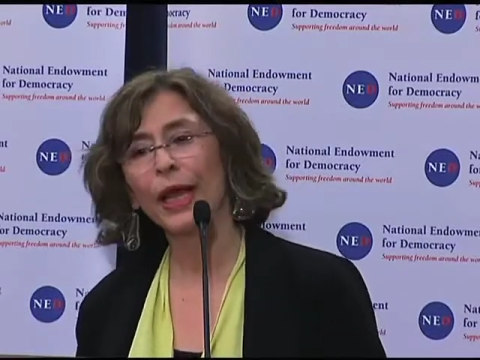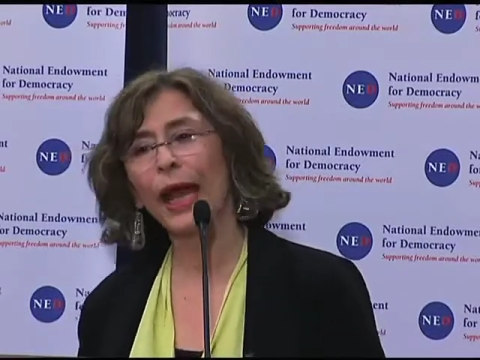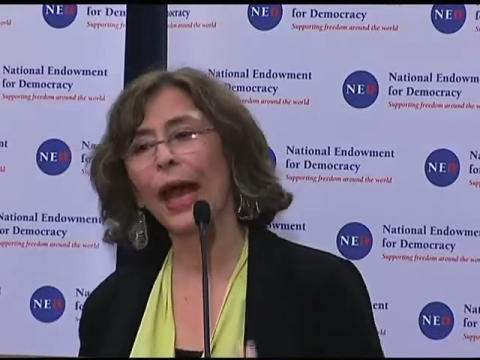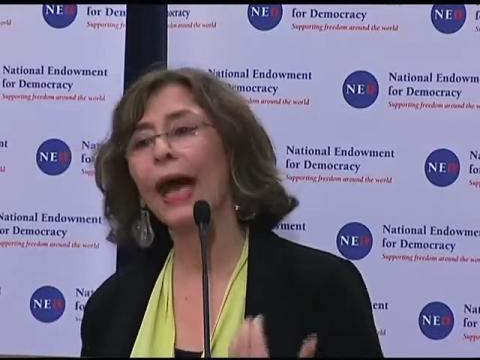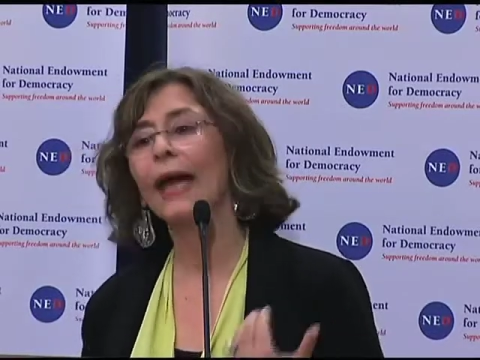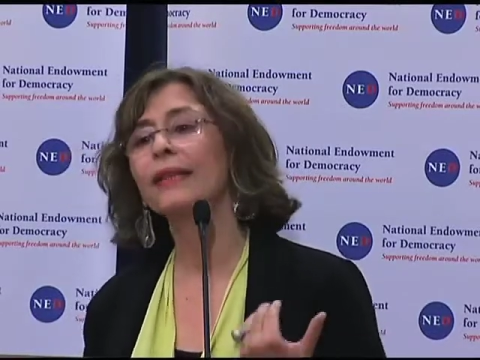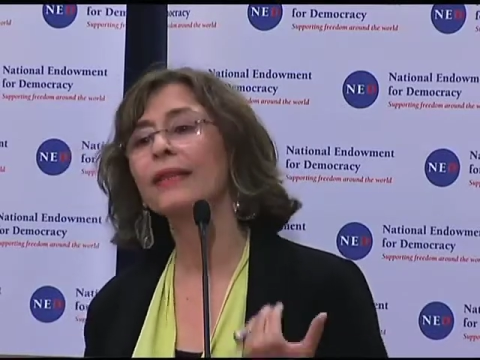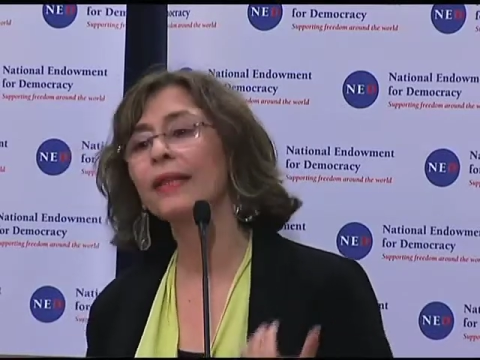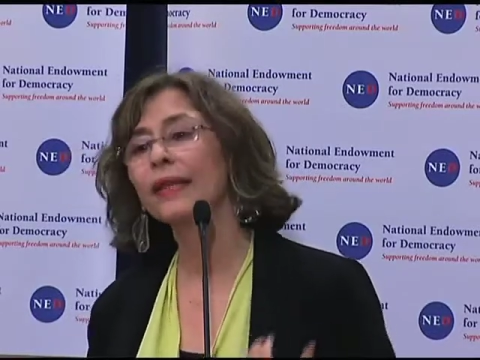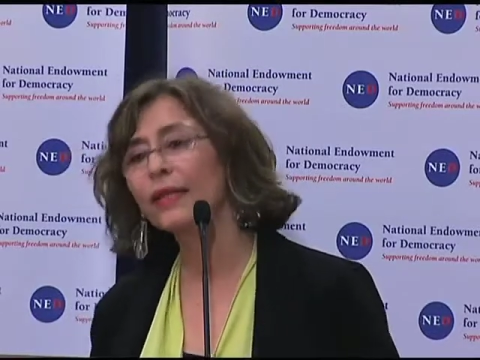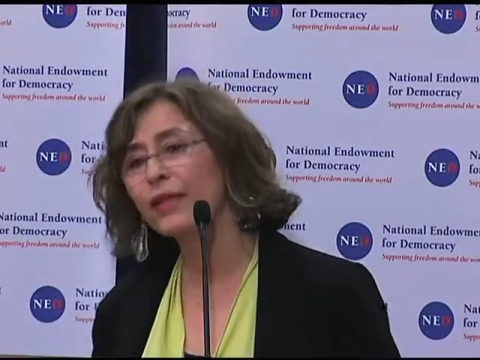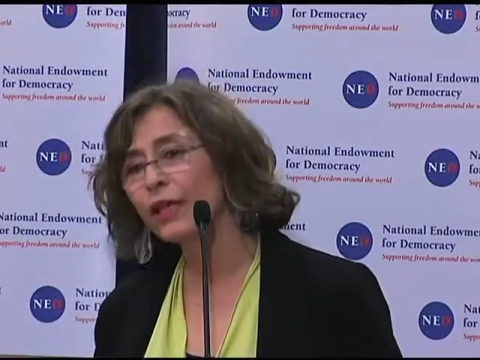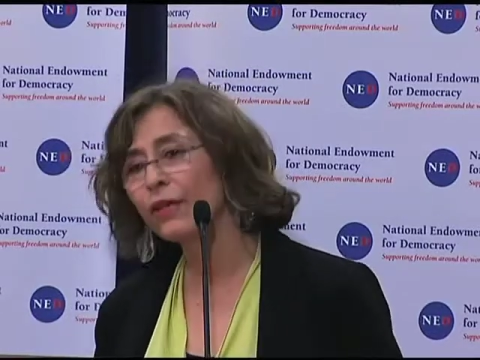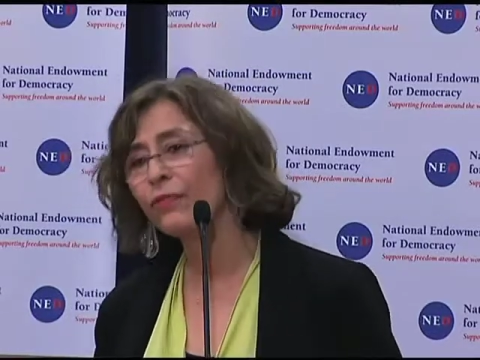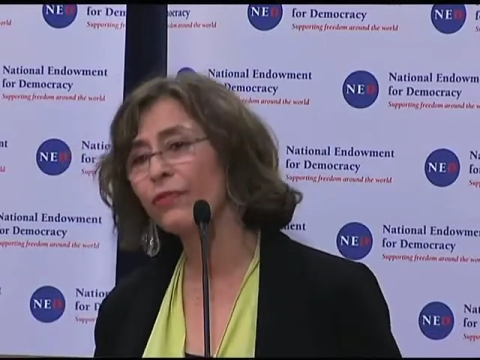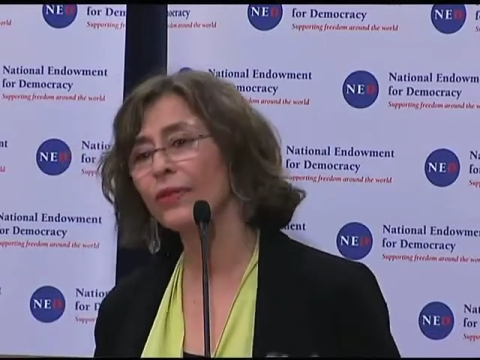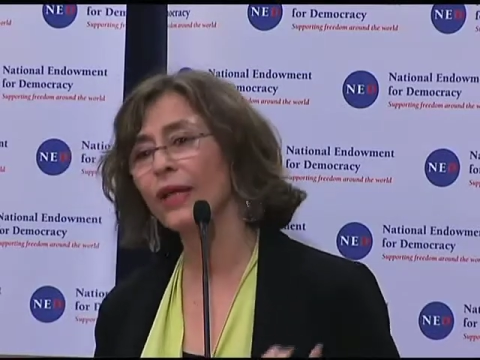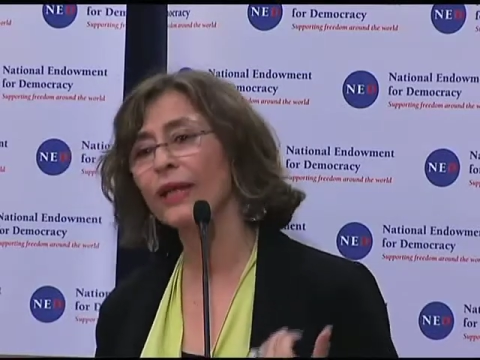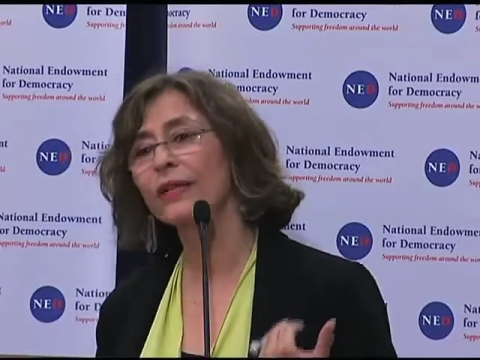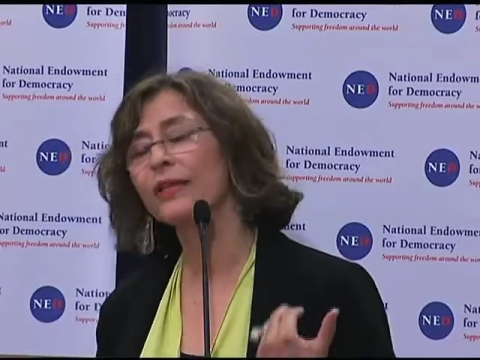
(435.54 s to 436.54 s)
and the
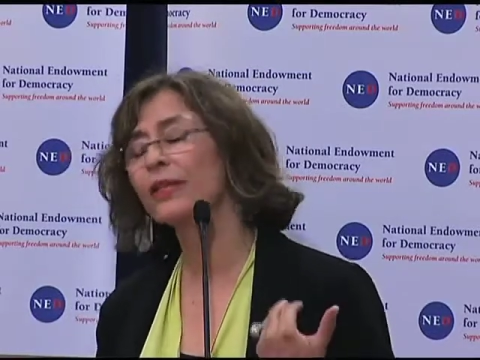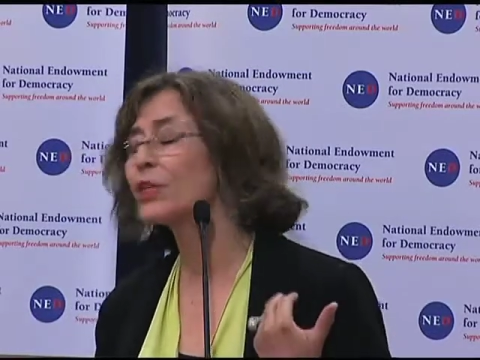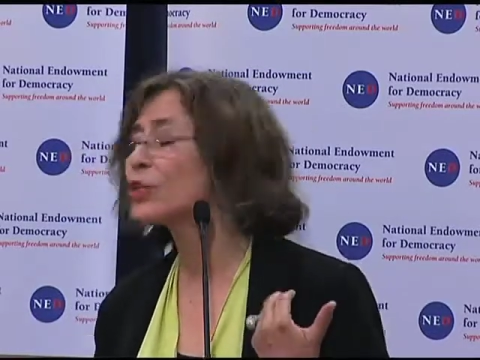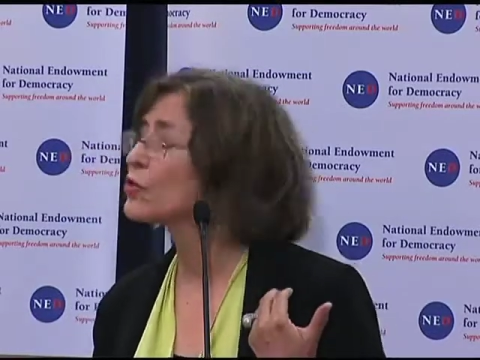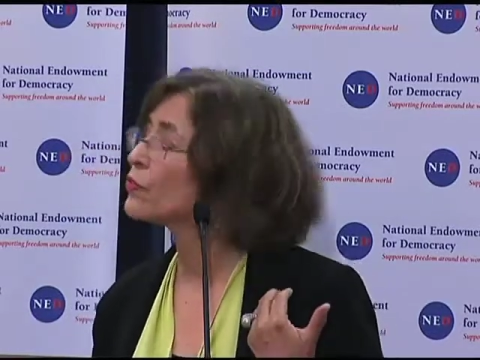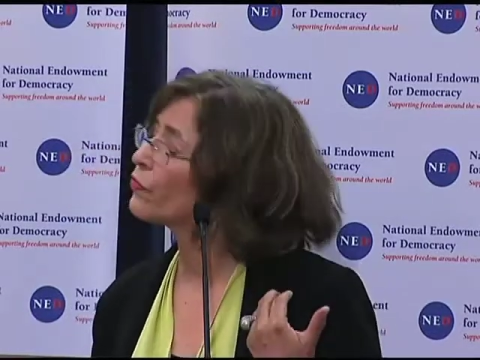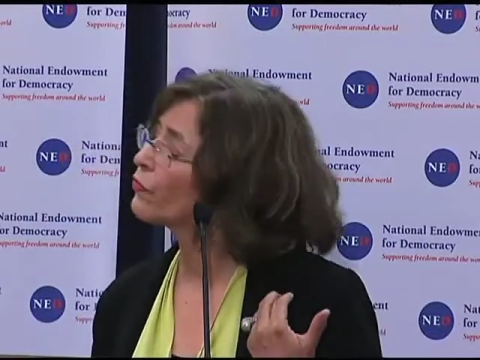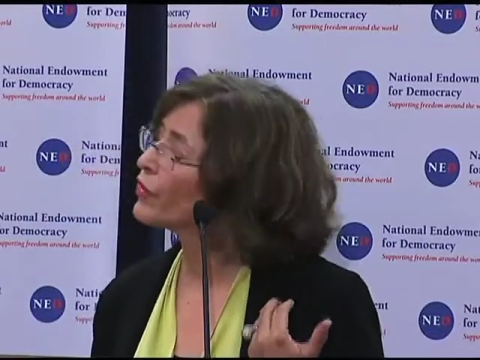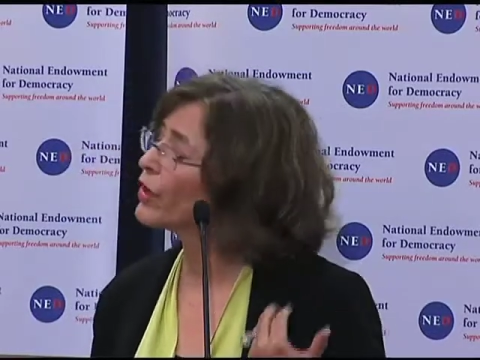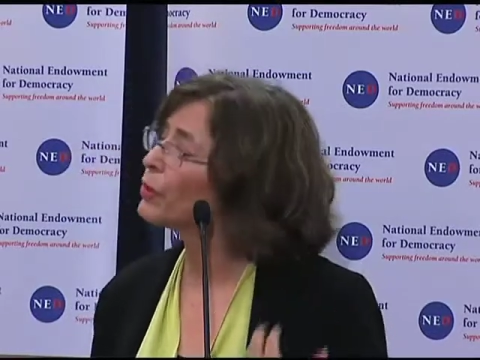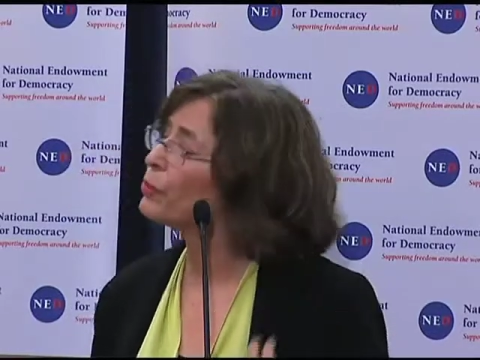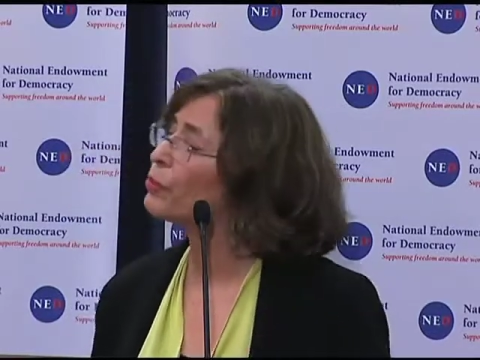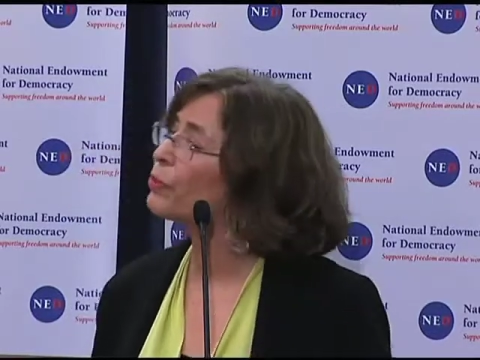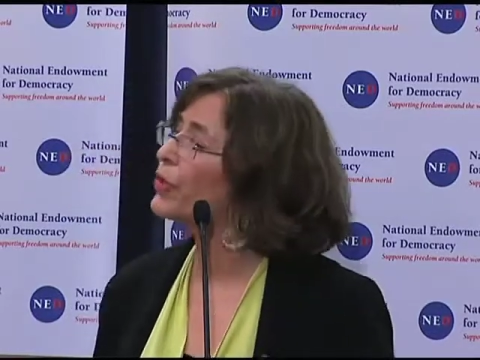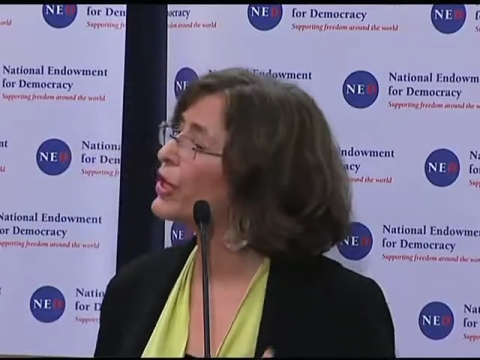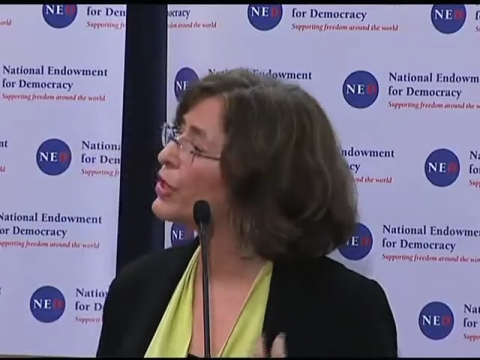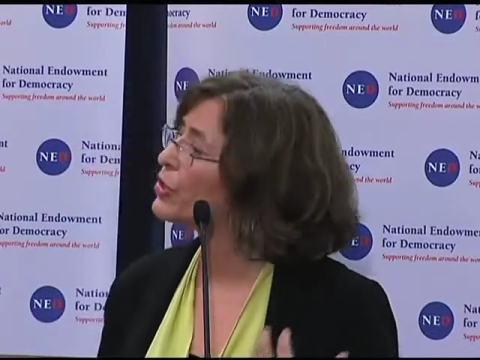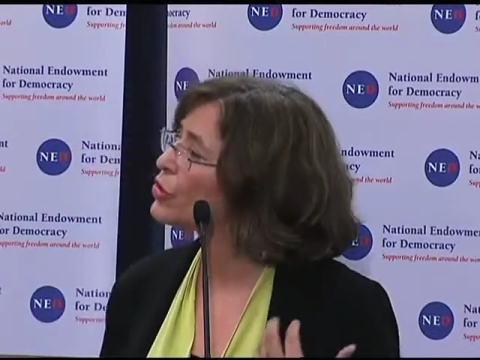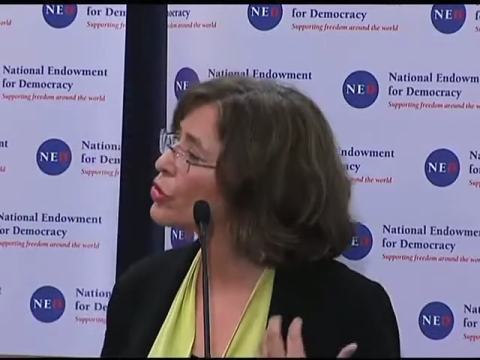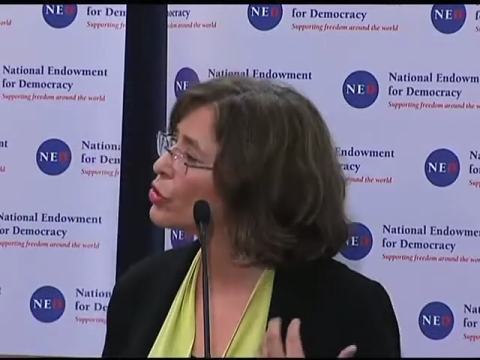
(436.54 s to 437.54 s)
gift that this film
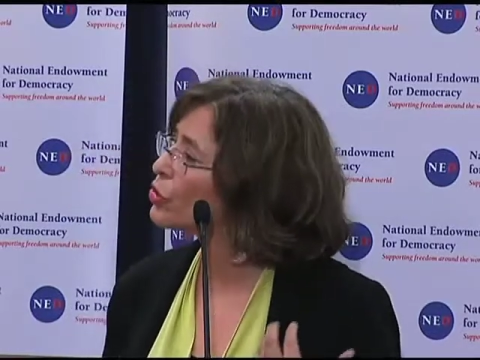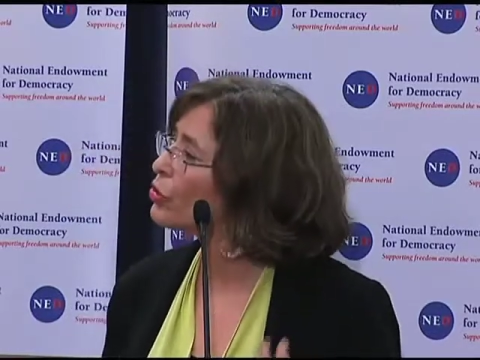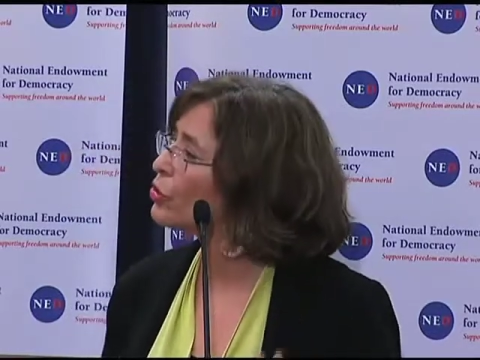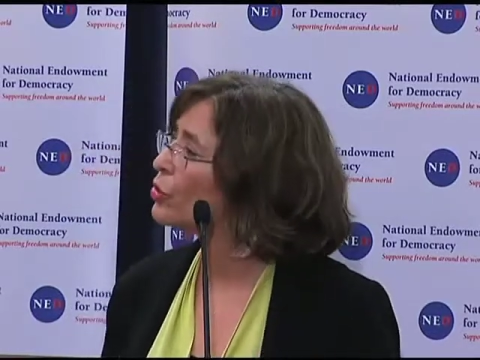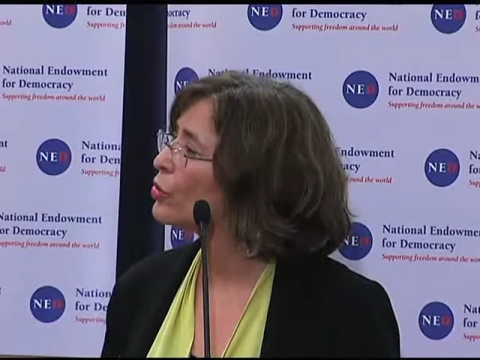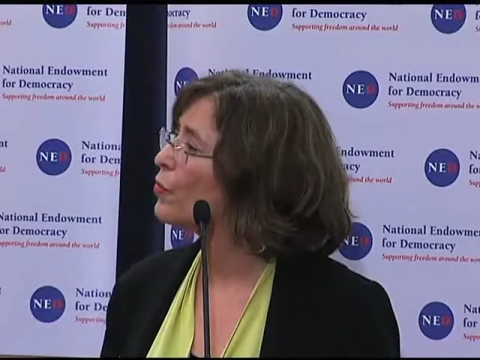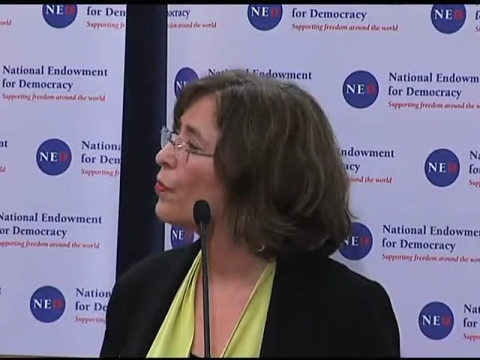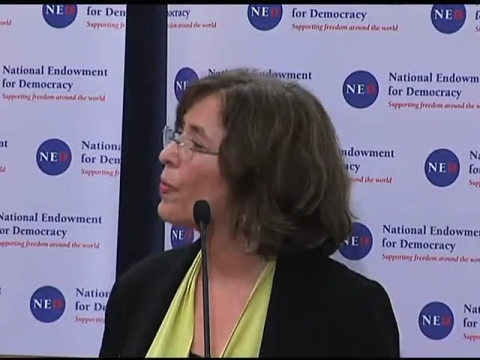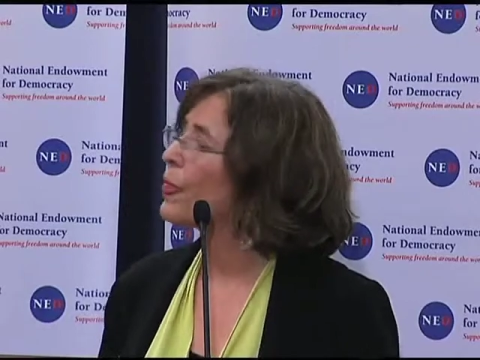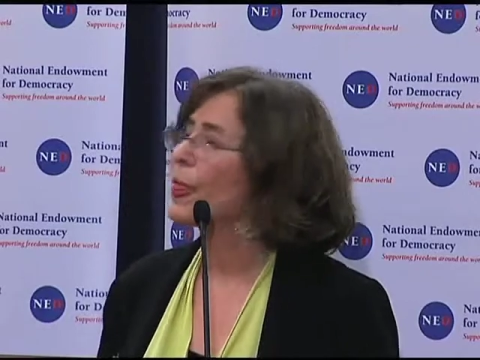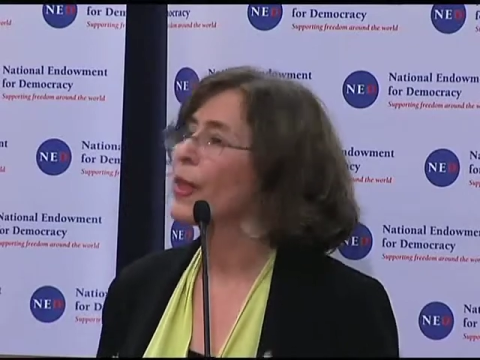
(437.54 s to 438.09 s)
brings to you